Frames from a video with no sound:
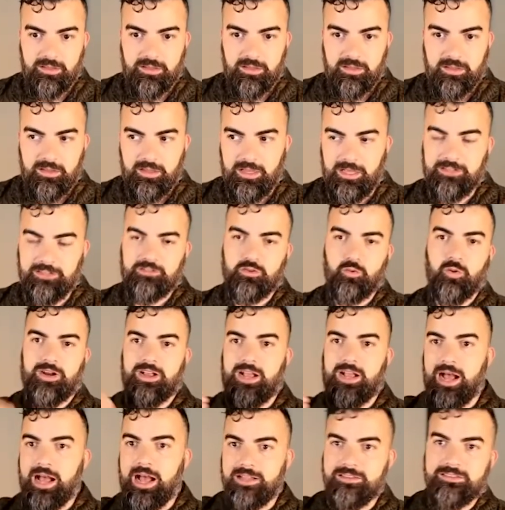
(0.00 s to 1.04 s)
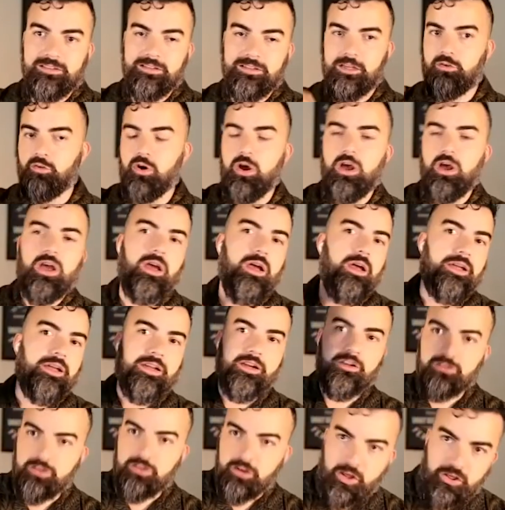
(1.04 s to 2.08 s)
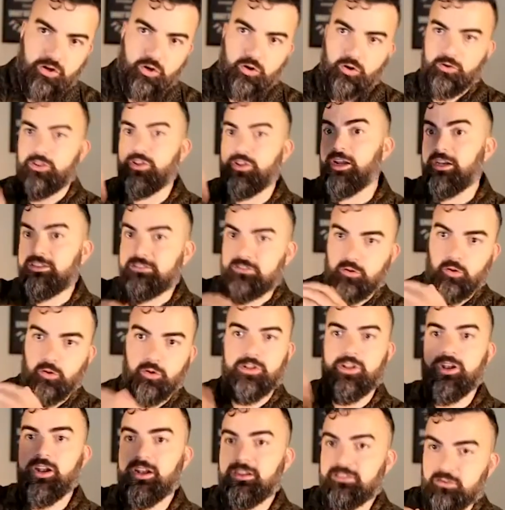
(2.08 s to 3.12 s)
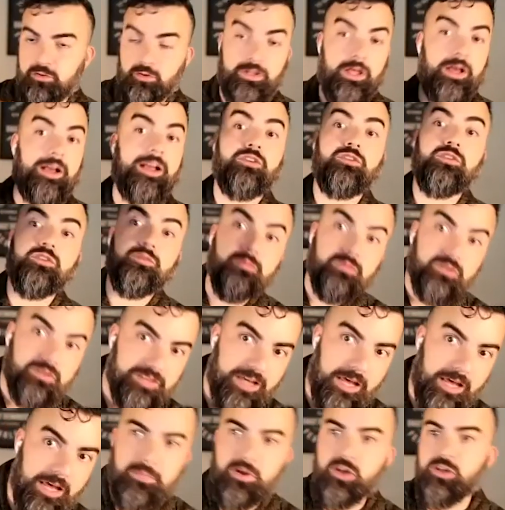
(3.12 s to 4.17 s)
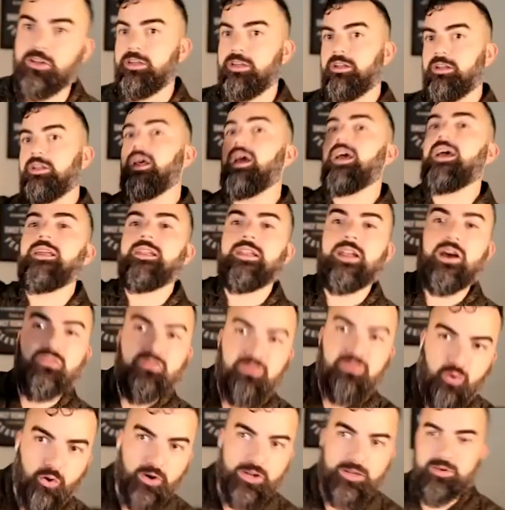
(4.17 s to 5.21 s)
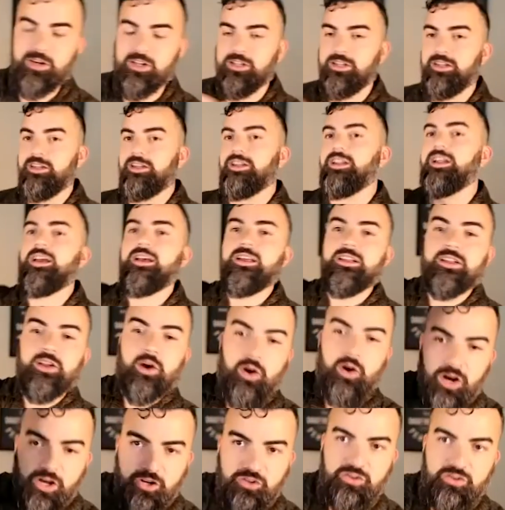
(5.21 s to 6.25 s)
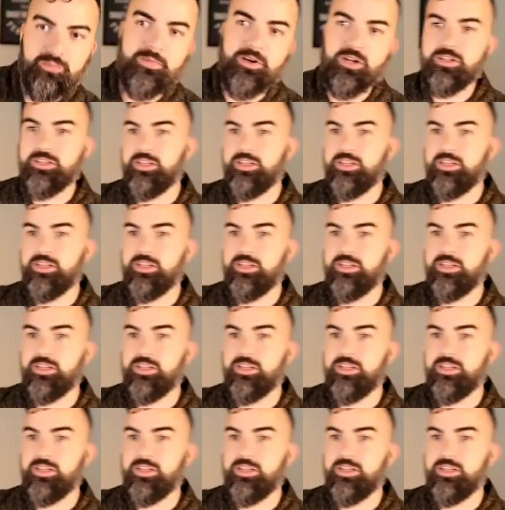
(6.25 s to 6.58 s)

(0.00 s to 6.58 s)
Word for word: and so we're constantly growing here's another goal the next goal the next goal now i got yeah. 10 million now 40 million now 100 million